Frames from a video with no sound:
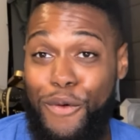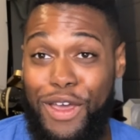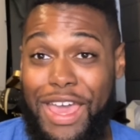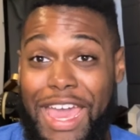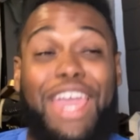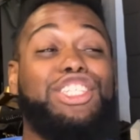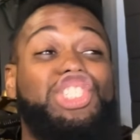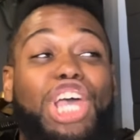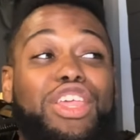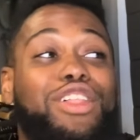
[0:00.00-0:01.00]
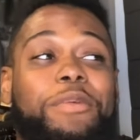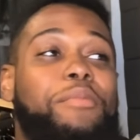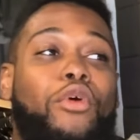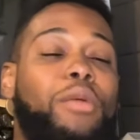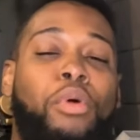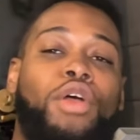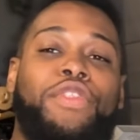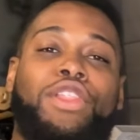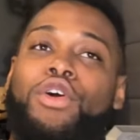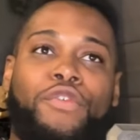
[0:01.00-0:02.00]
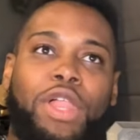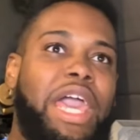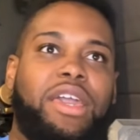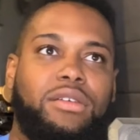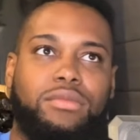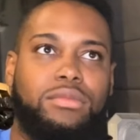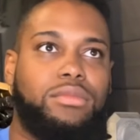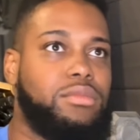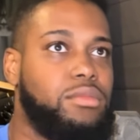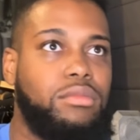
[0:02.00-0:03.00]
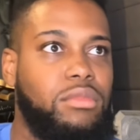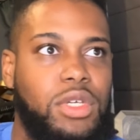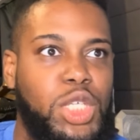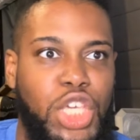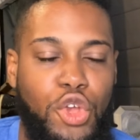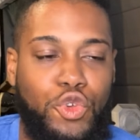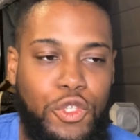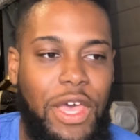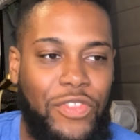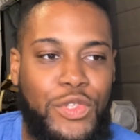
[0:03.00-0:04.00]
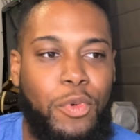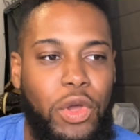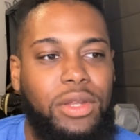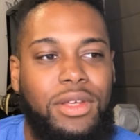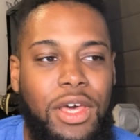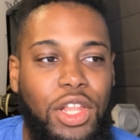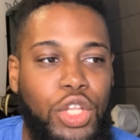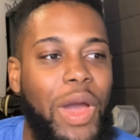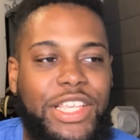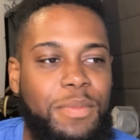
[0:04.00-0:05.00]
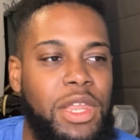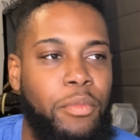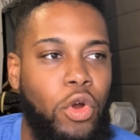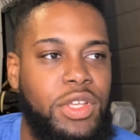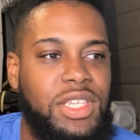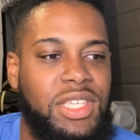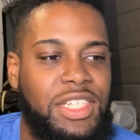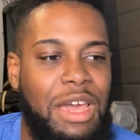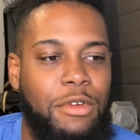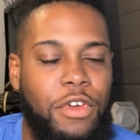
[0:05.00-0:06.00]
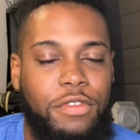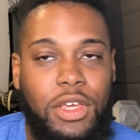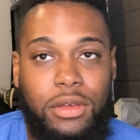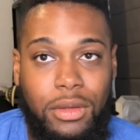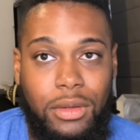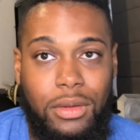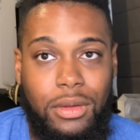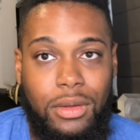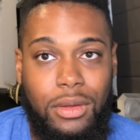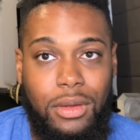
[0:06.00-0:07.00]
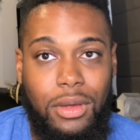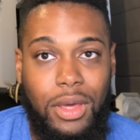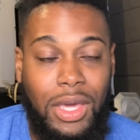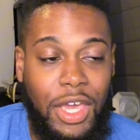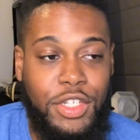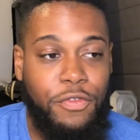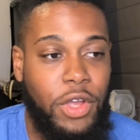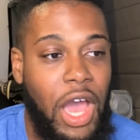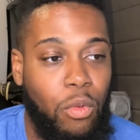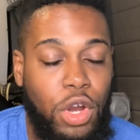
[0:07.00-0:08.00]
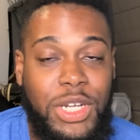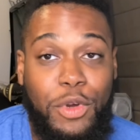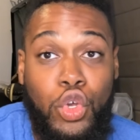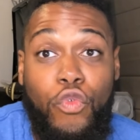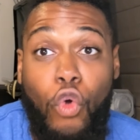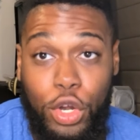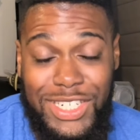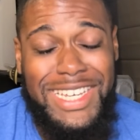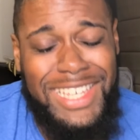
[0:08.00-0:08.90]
He's genuinely been more important than Lou for, like, years at this point. Lou hasn't been important since, like, chapter 50. In case you forgot, we're on chapter 214.